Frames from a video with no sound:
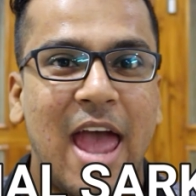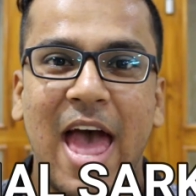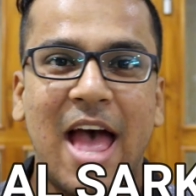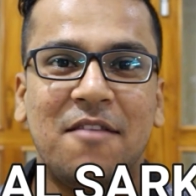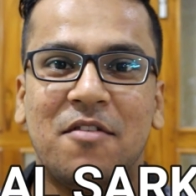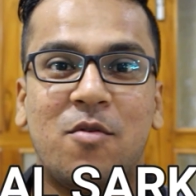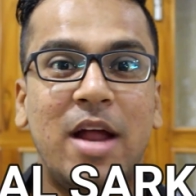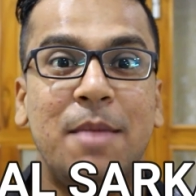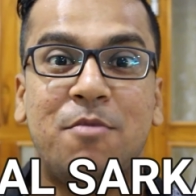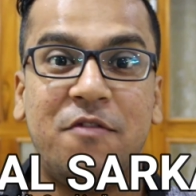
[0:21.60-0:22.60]
have
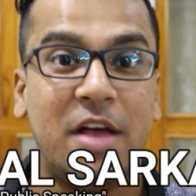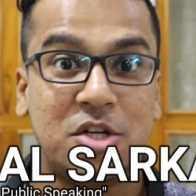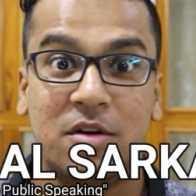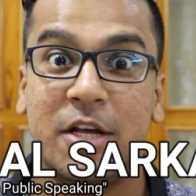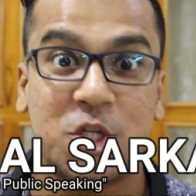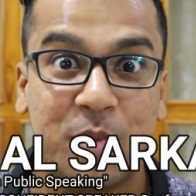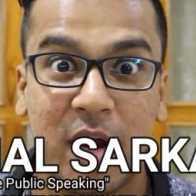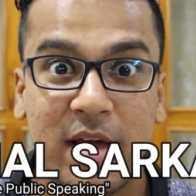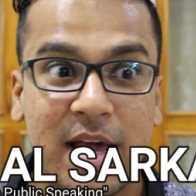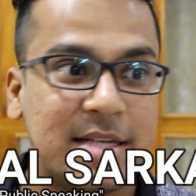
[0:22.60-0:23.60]
great professional
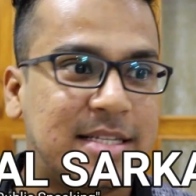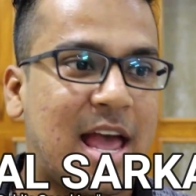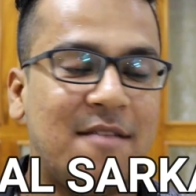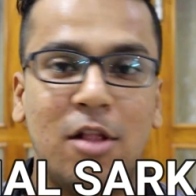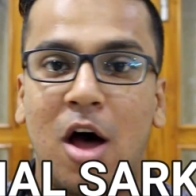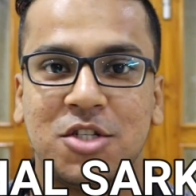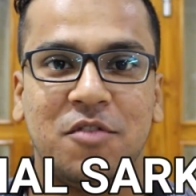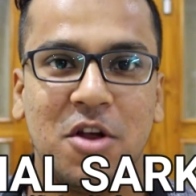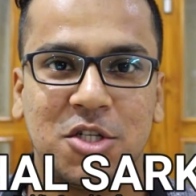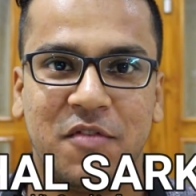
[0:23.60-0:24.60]
experience, they have lots
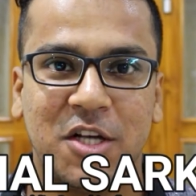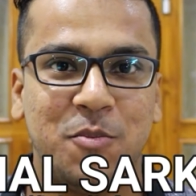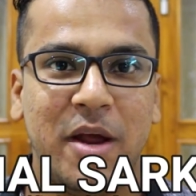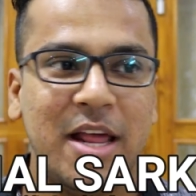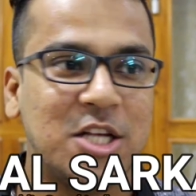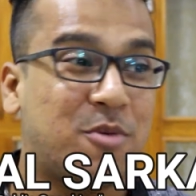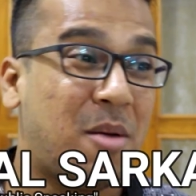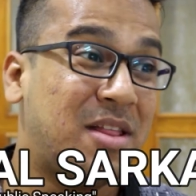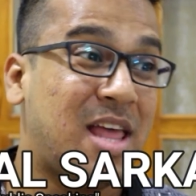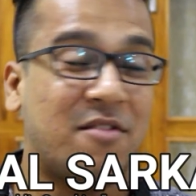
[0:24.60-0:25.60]
of years of experience,
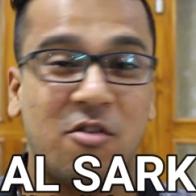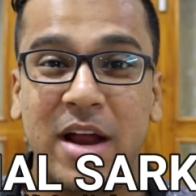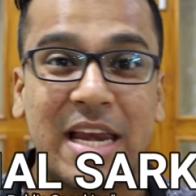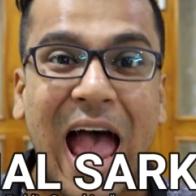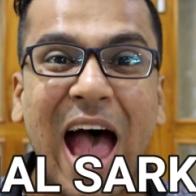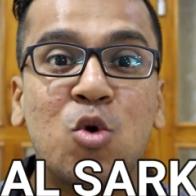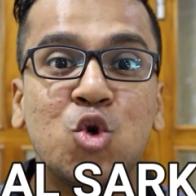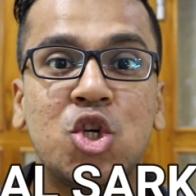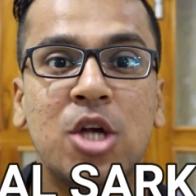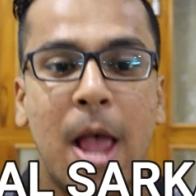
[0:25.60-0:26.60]
probably they have a great
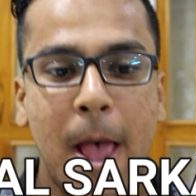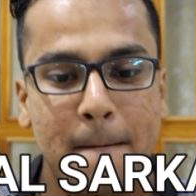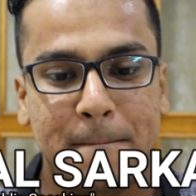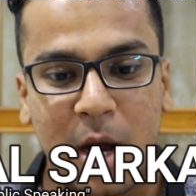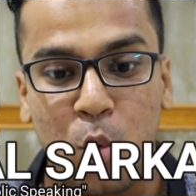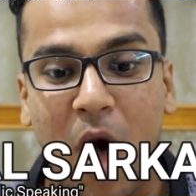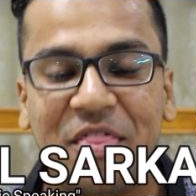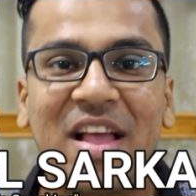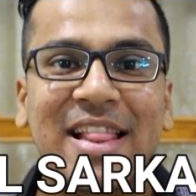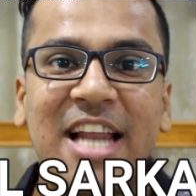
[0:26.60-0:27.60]
house, but
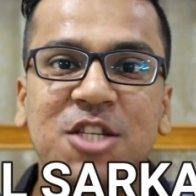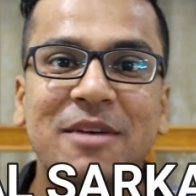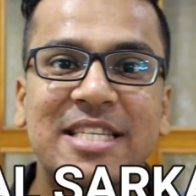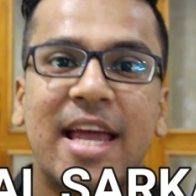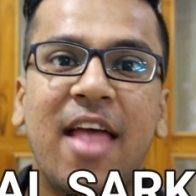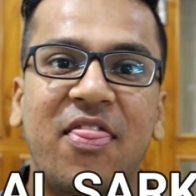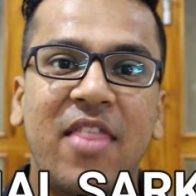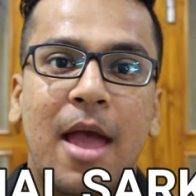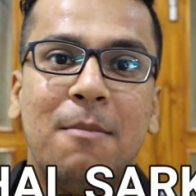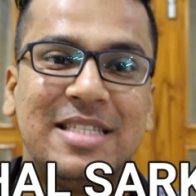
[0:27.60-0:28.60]
one thing that is missing in
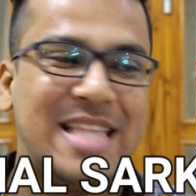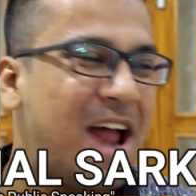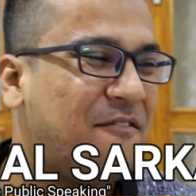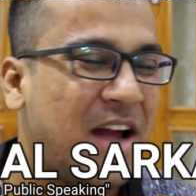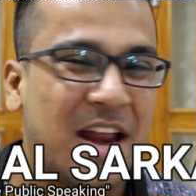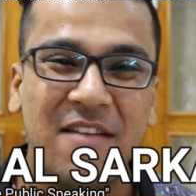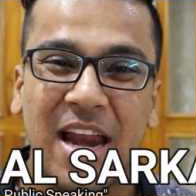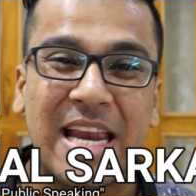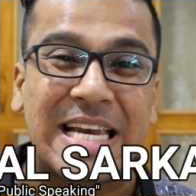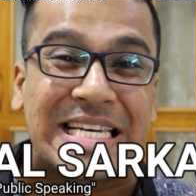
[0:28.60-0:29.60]
them is they are very,
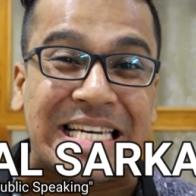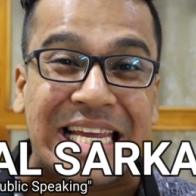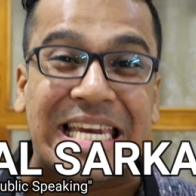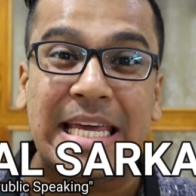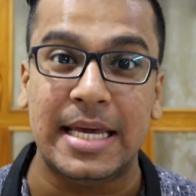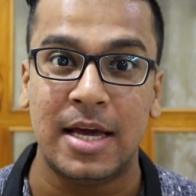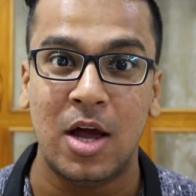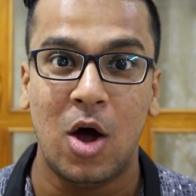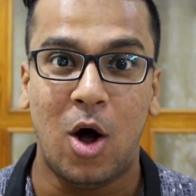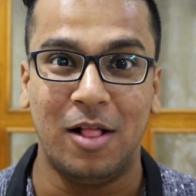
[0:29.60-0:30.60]
very needy
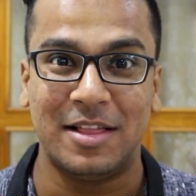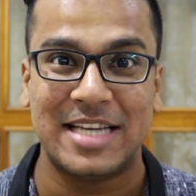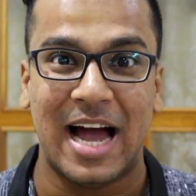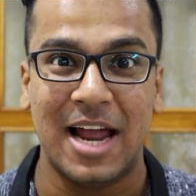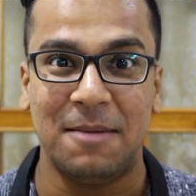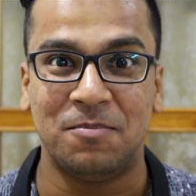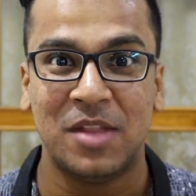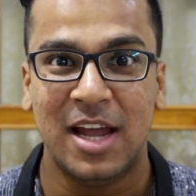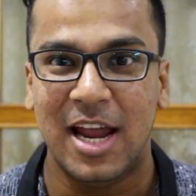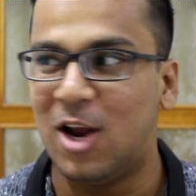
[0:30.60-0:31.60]
all the time.
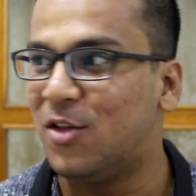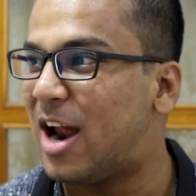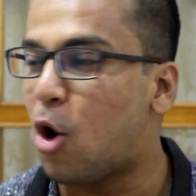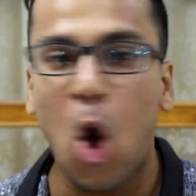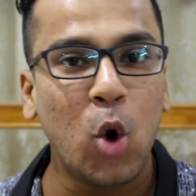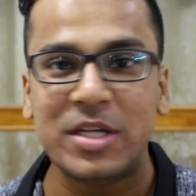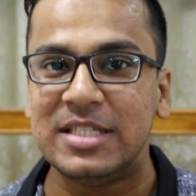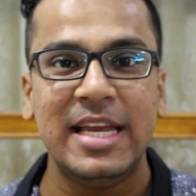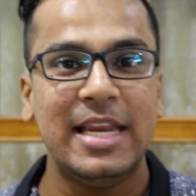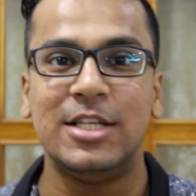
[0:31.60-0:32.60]
You know, they are always
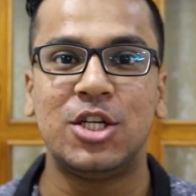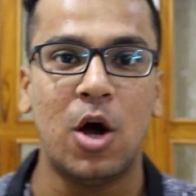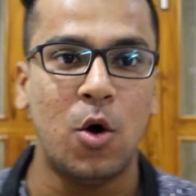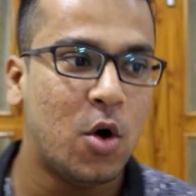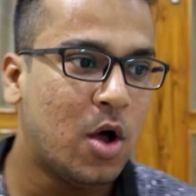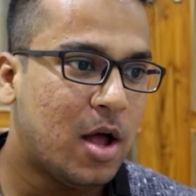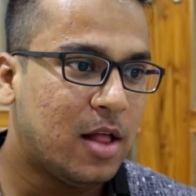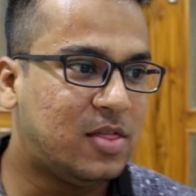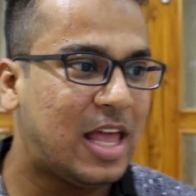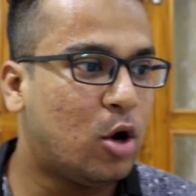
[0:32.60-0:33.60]
needy, so
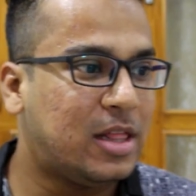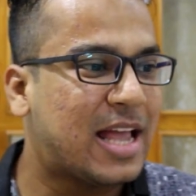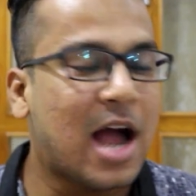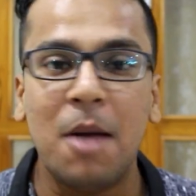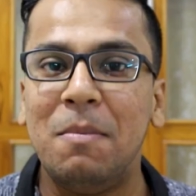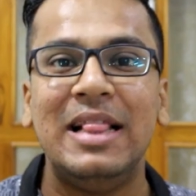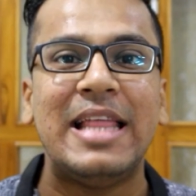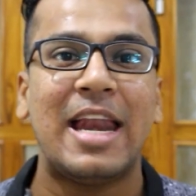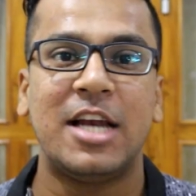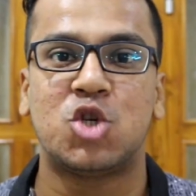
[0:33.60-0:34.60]
they can't build
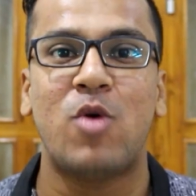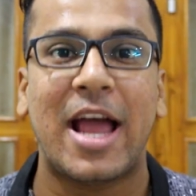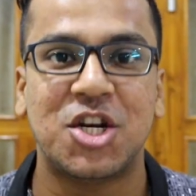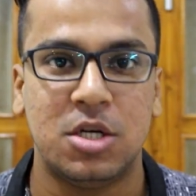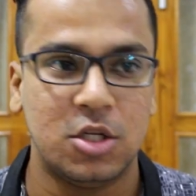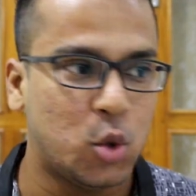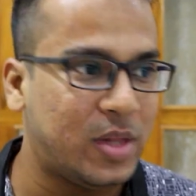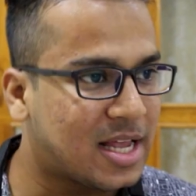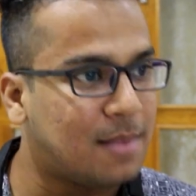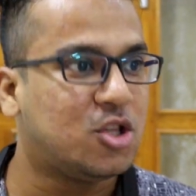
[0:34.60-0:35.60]
that attraction. So
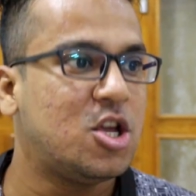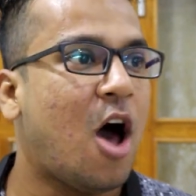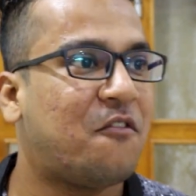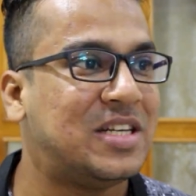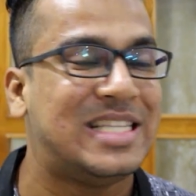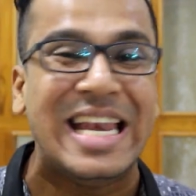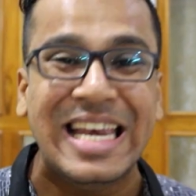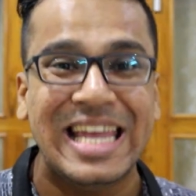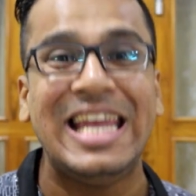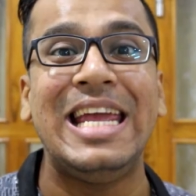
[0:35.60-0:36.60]
when they come to the office, they
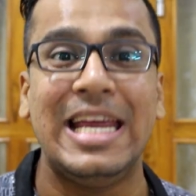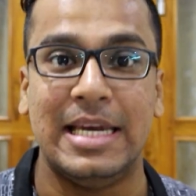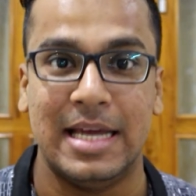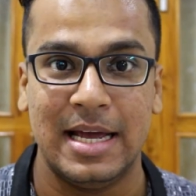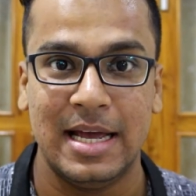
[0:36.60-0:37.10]
need